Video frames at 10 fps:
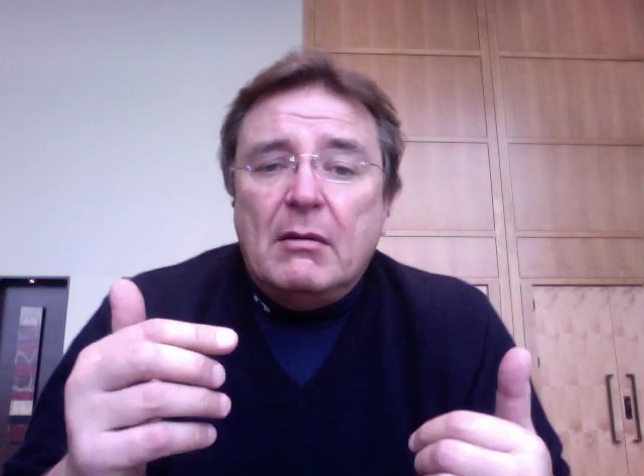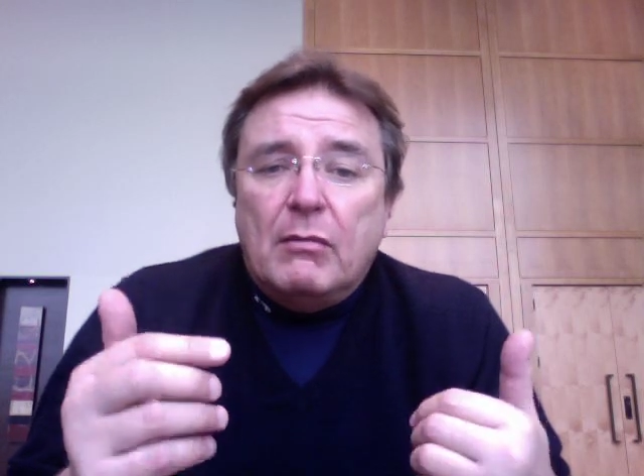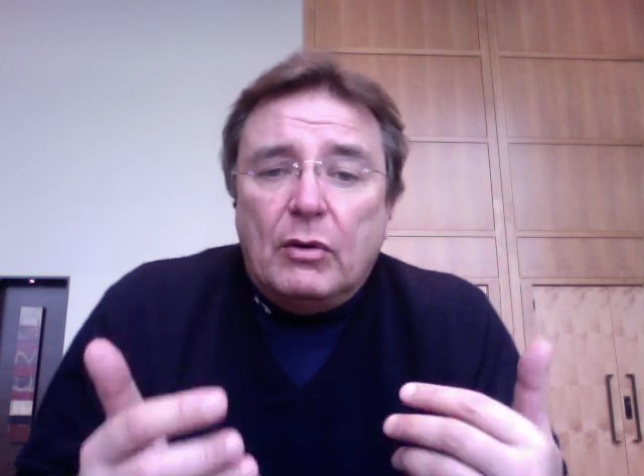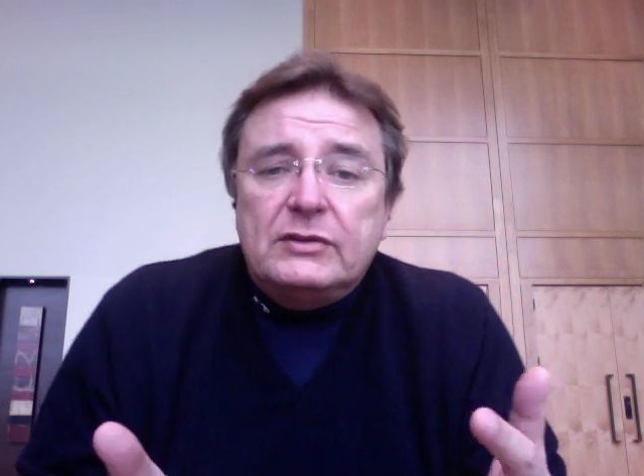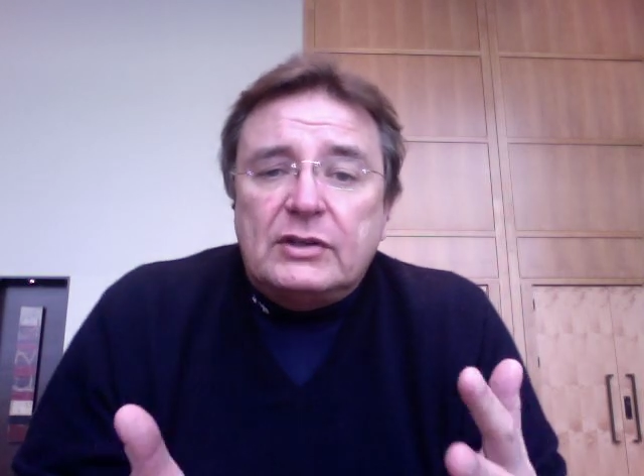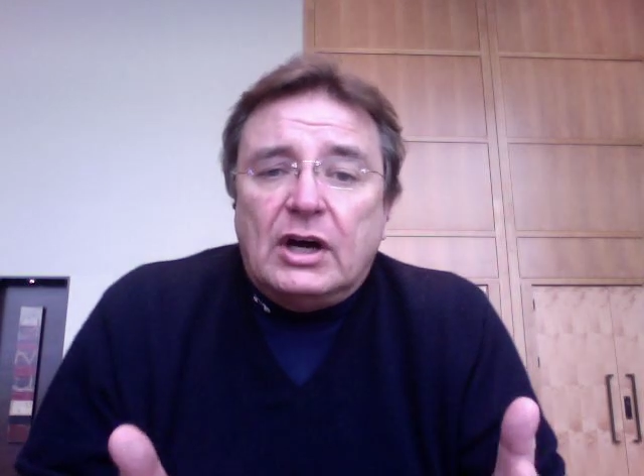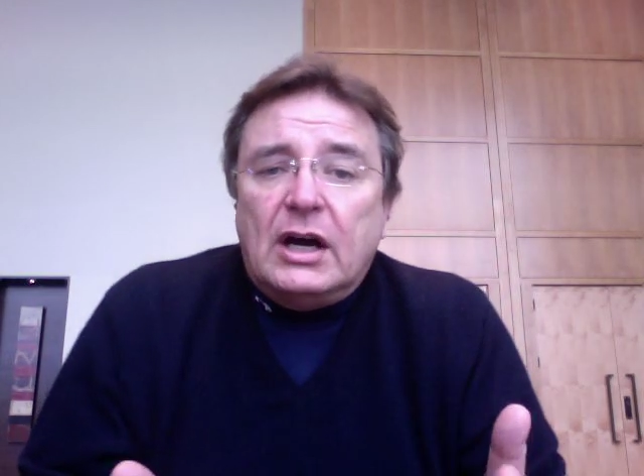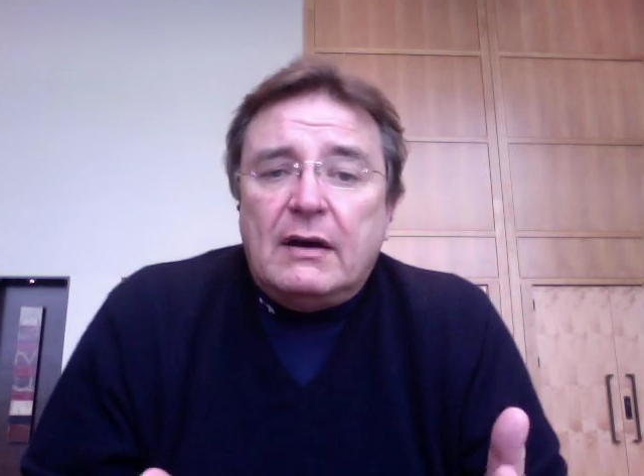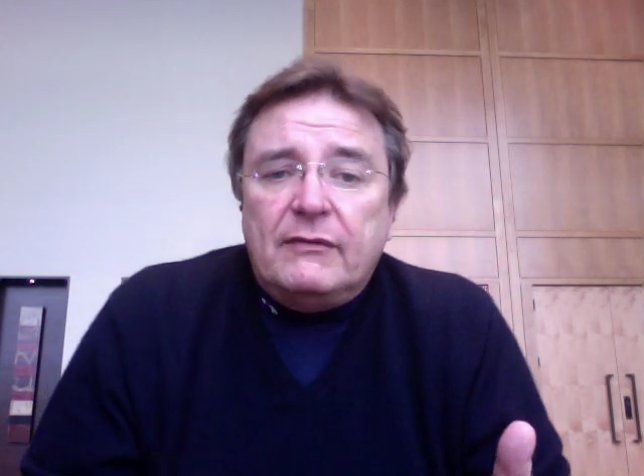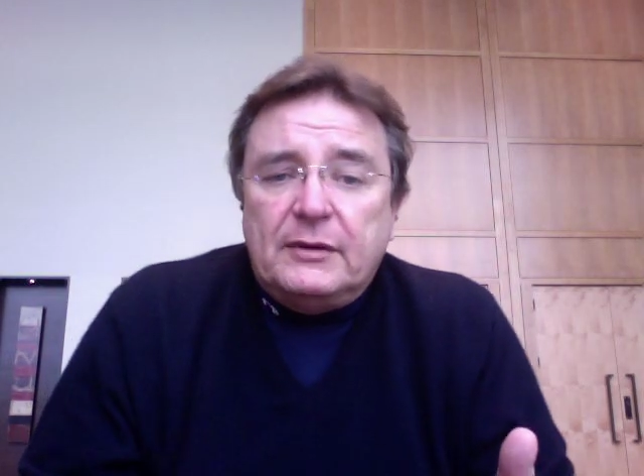Most
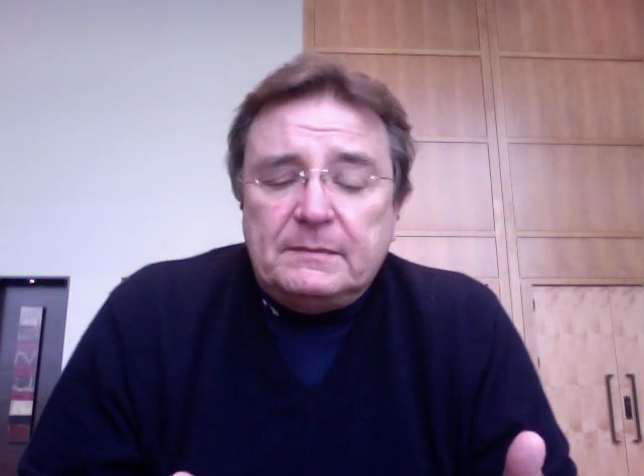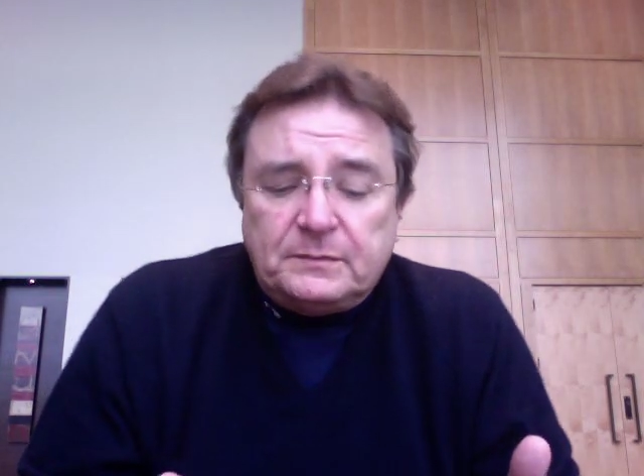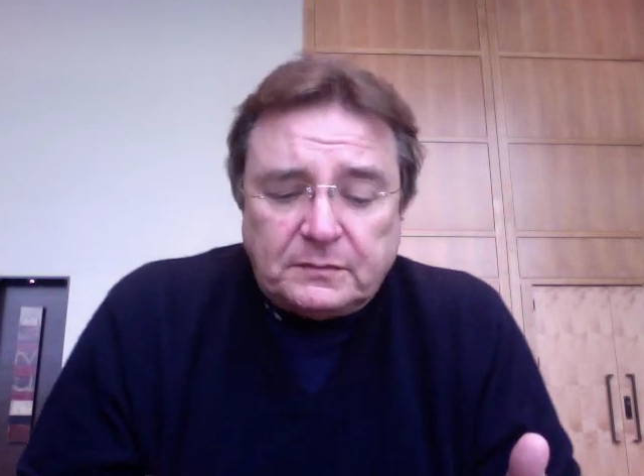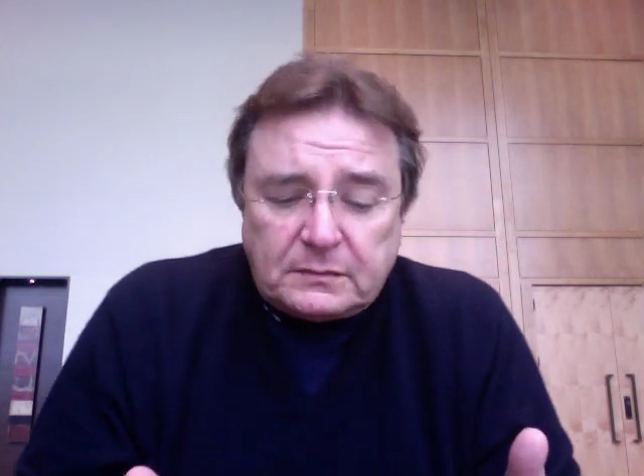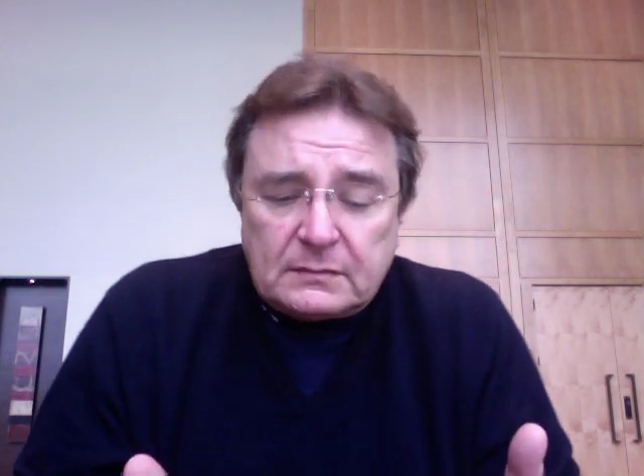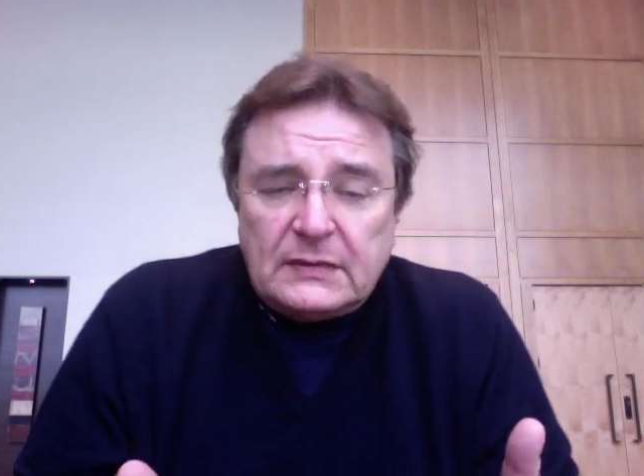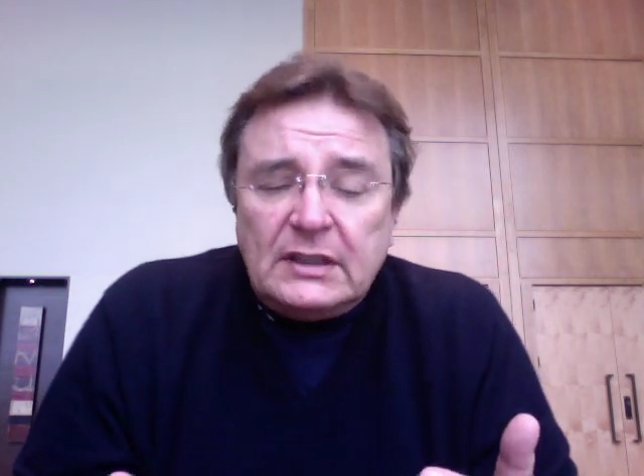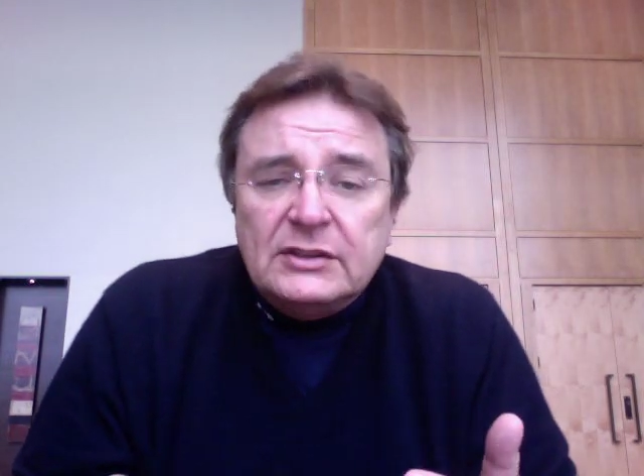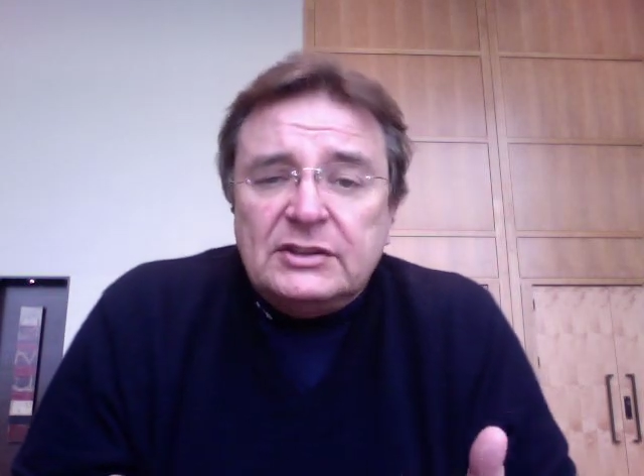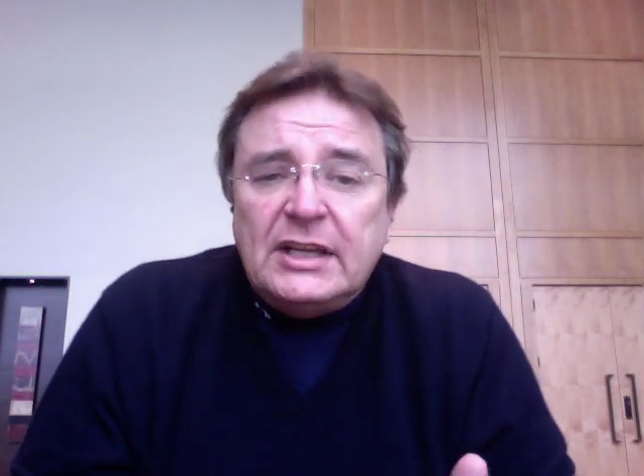often,
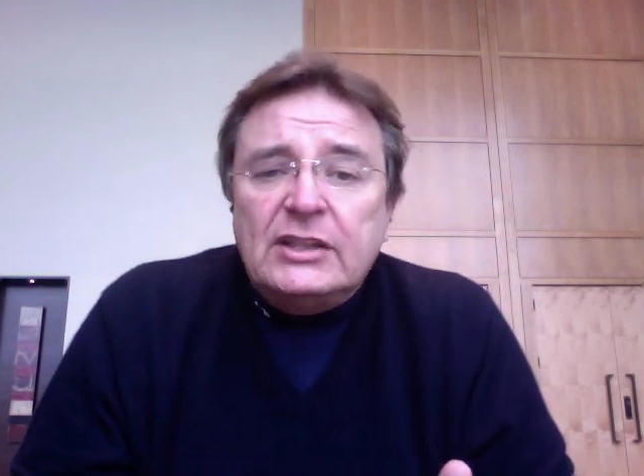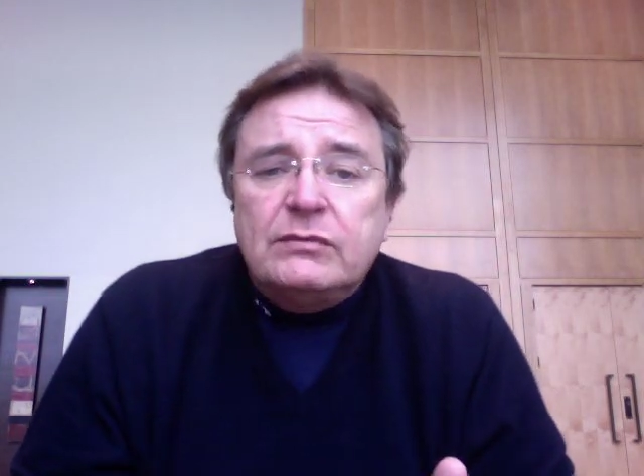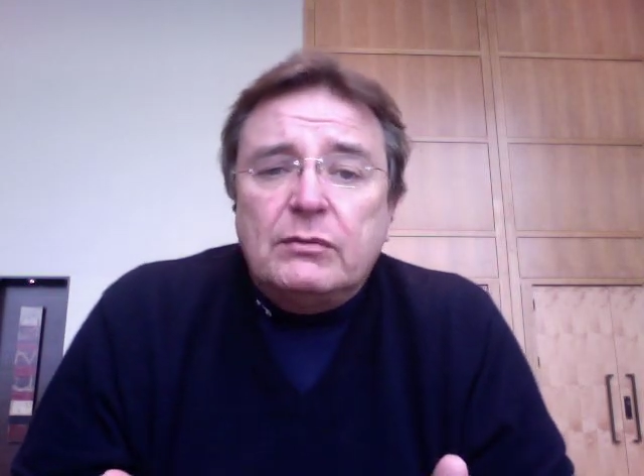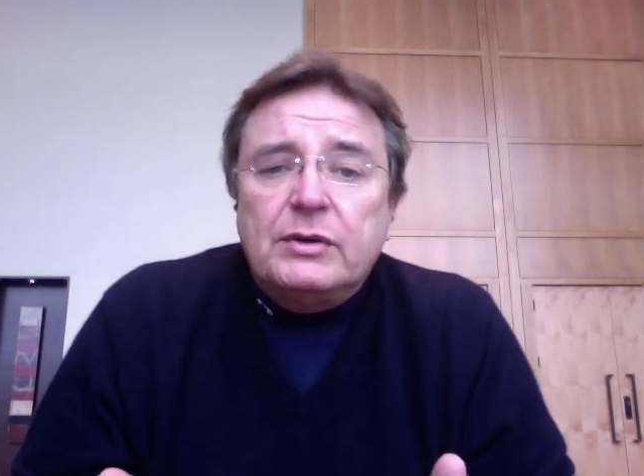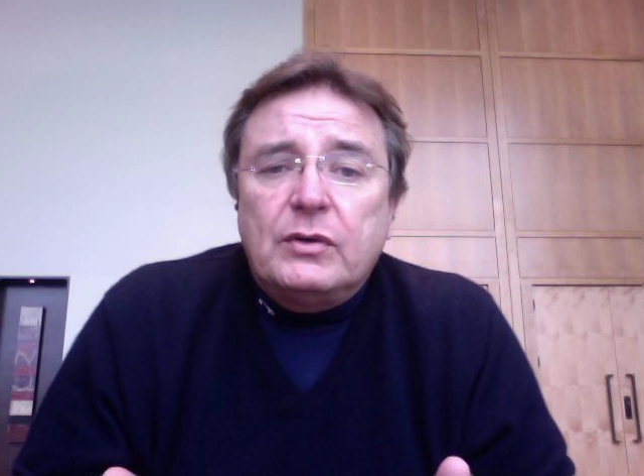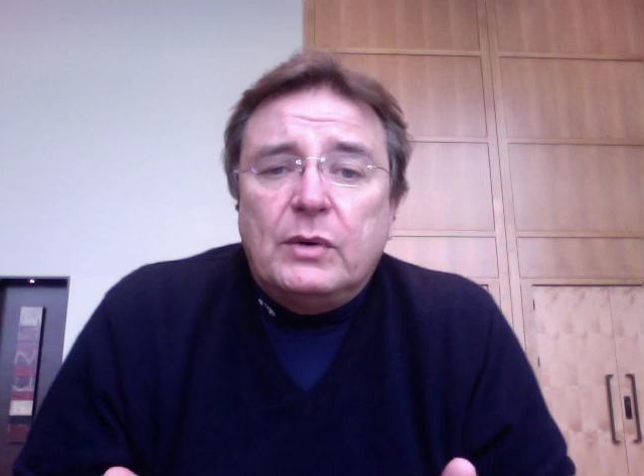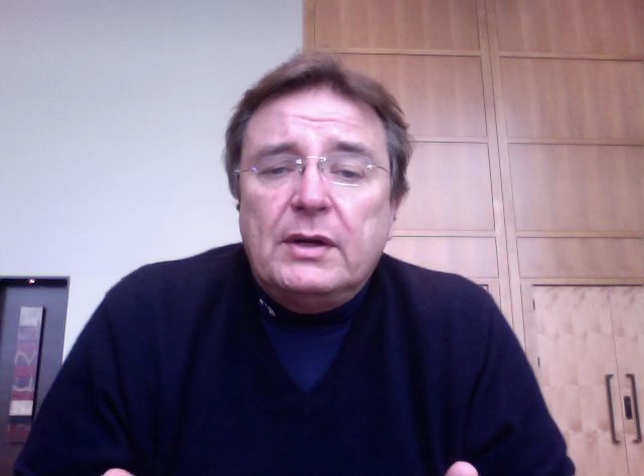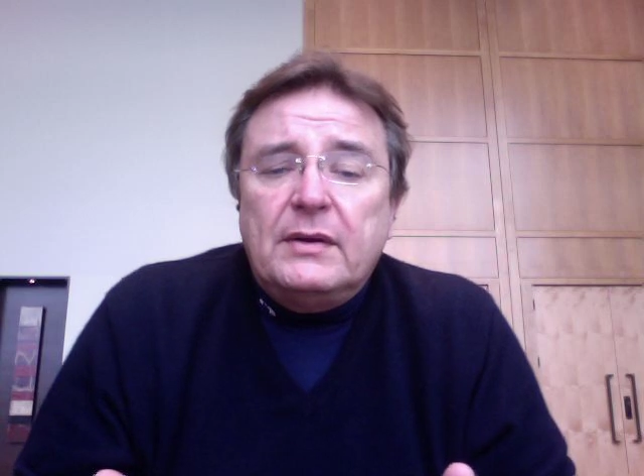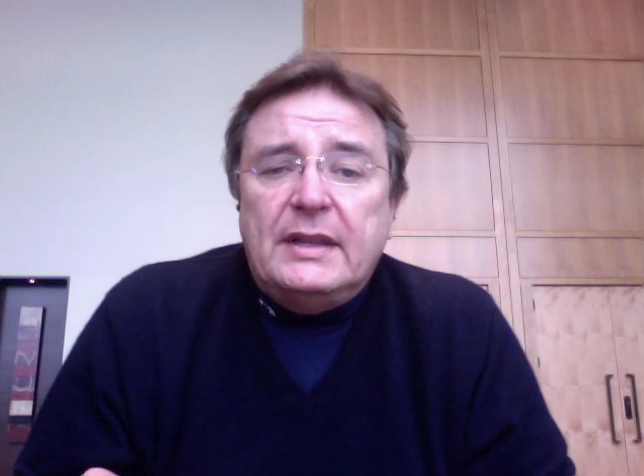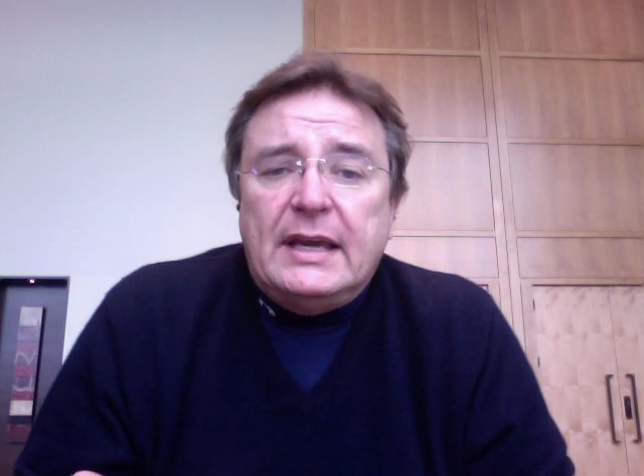states will
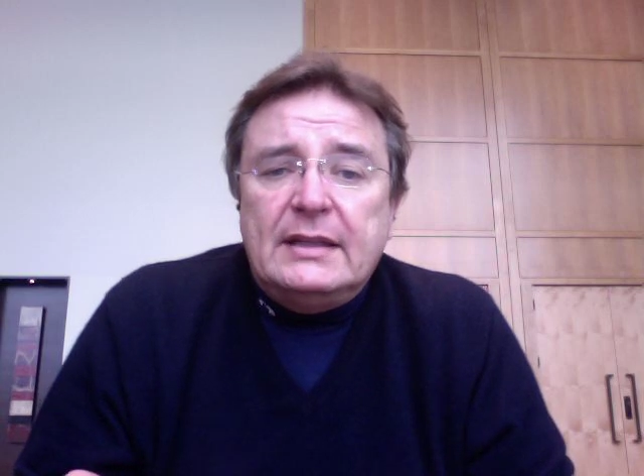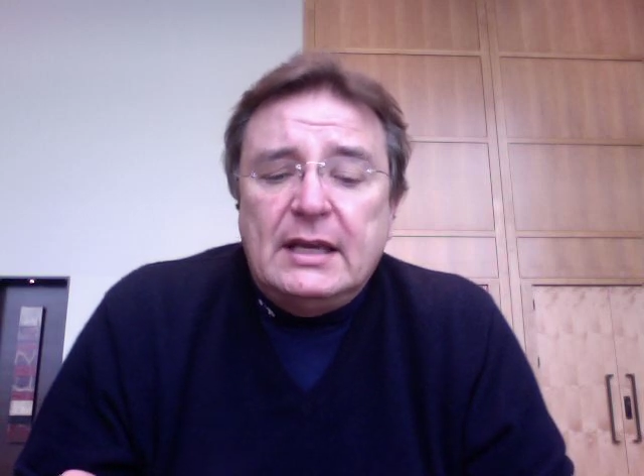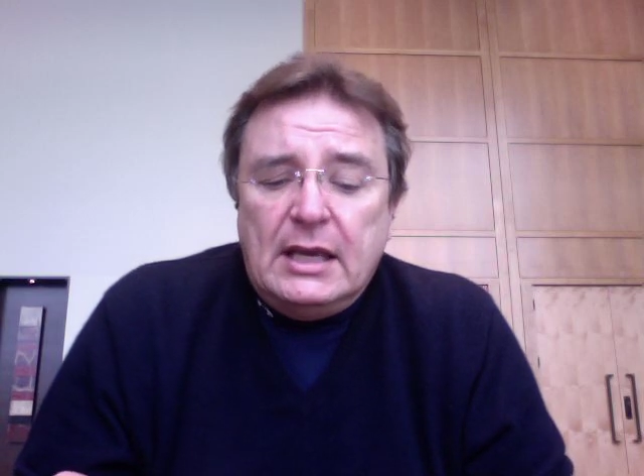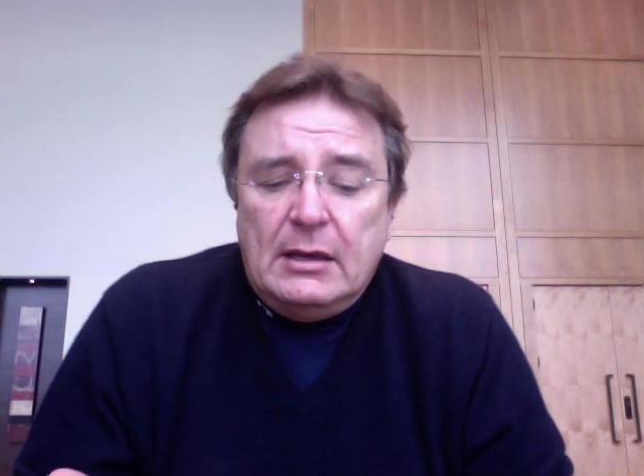require that